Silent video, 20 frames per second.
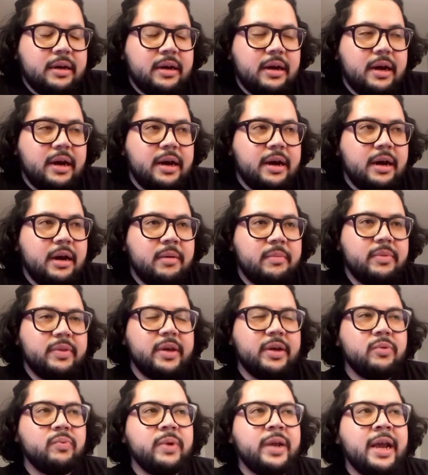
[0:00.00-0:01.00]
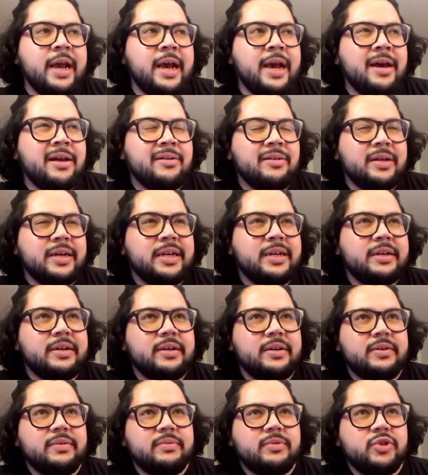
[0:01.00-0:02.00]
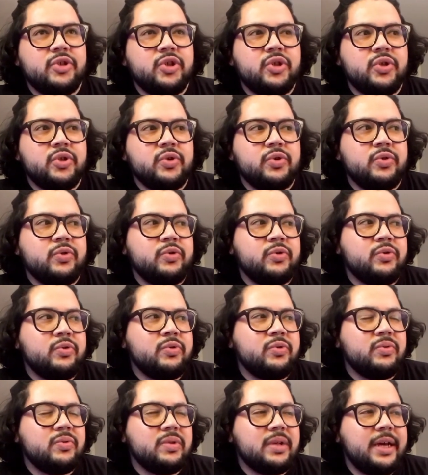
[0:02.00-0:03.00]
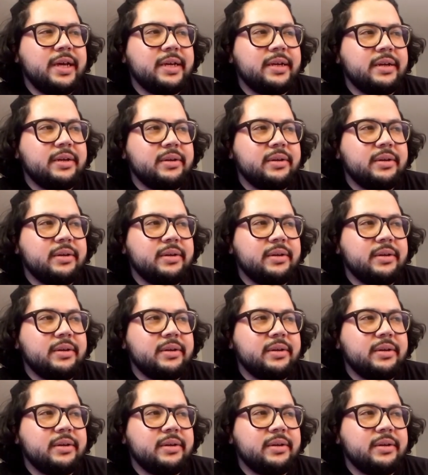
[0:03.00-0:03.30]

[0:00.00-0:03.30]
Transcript: um, then we had like two like